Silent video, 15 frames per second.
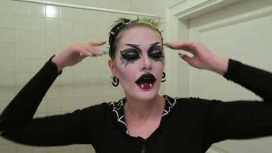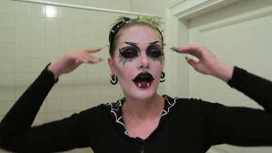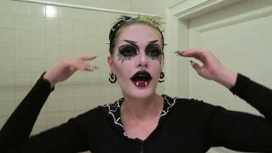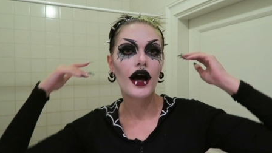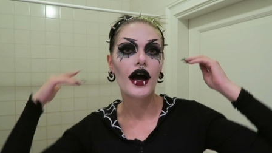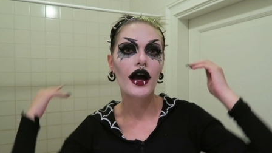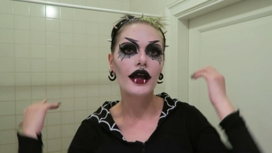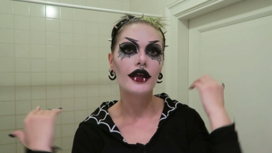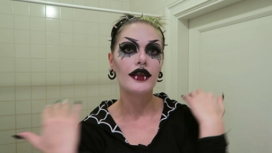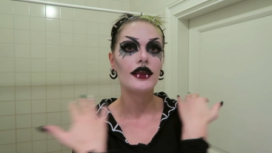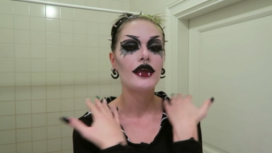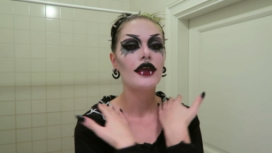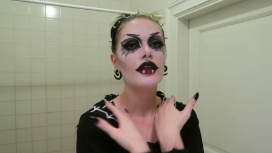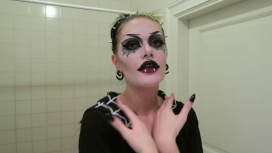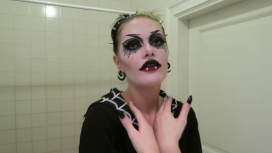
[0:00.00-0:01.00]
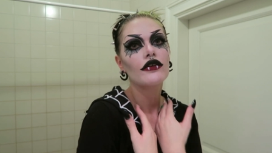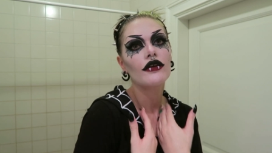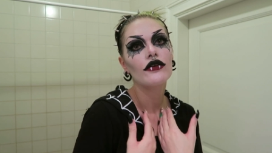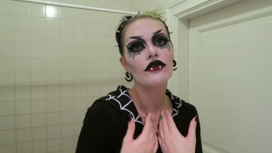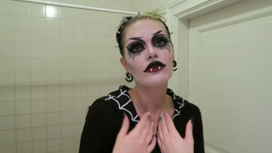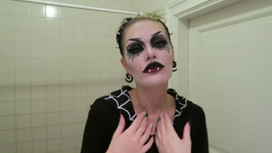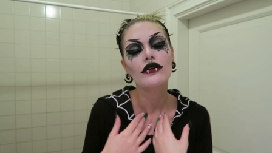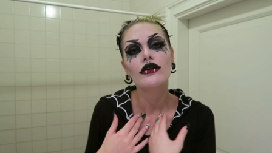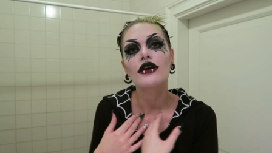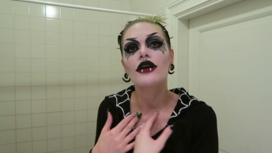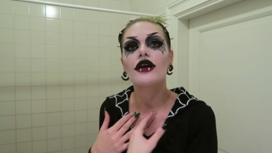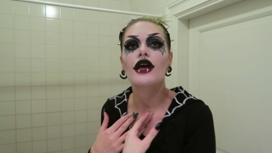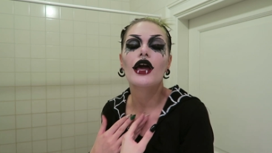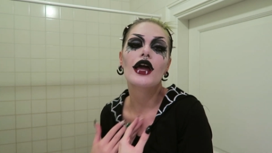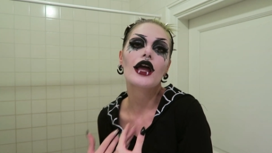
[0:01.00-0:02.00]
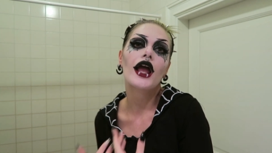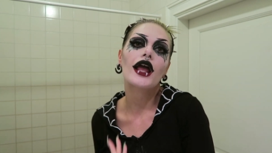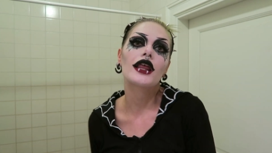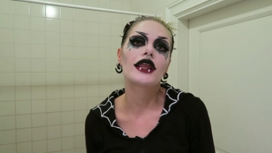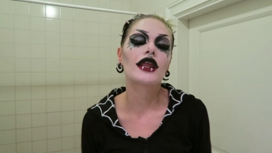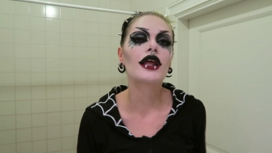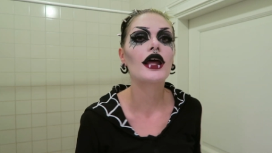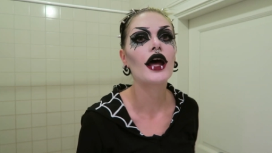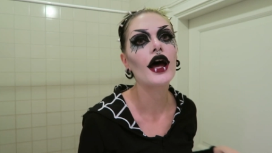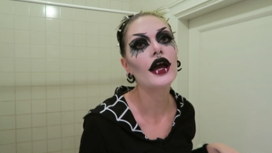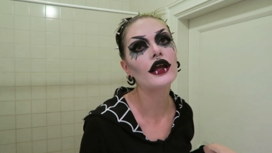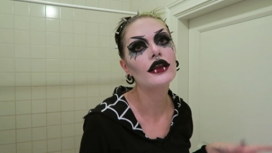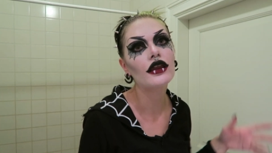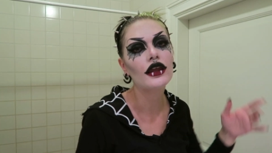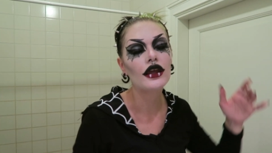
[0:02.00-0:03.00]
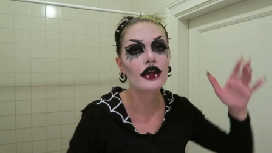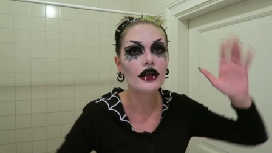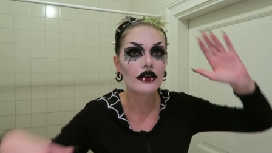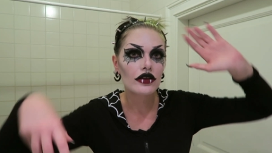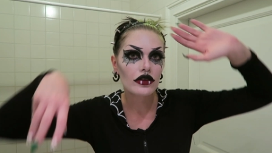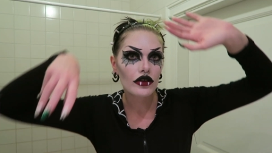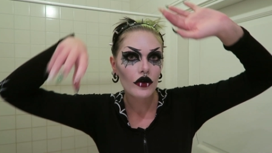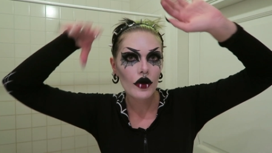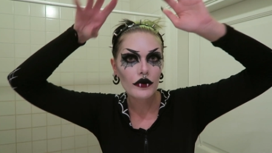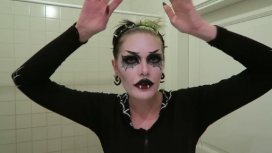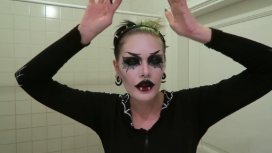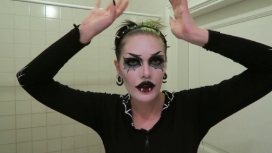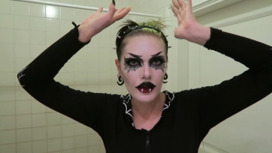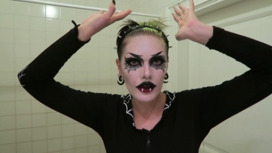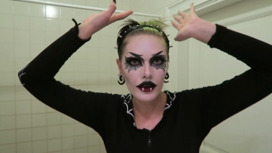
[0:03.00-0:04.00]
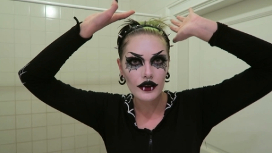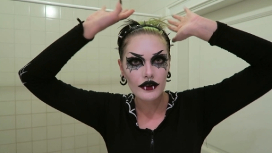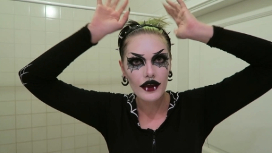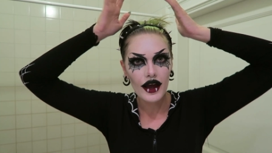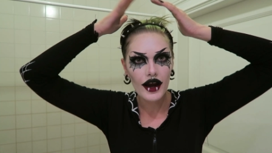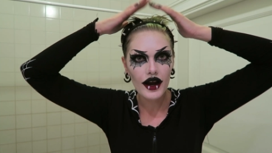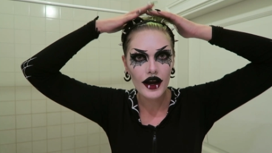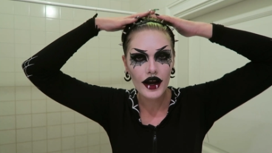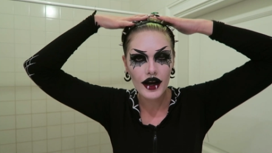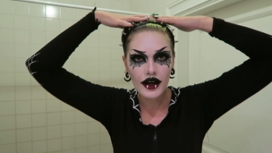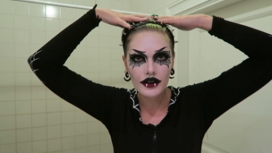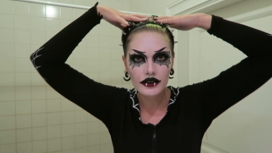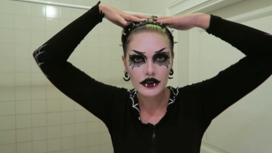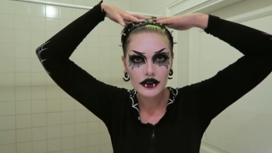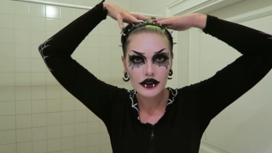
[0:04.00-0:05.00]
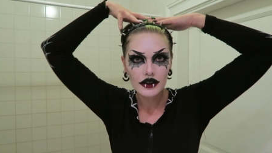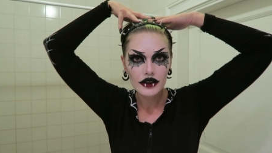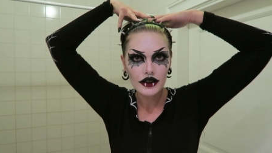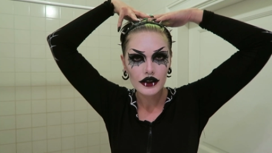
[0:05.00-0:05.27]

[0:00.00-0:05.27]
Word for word: I need accessories, I need some nice hairstyle,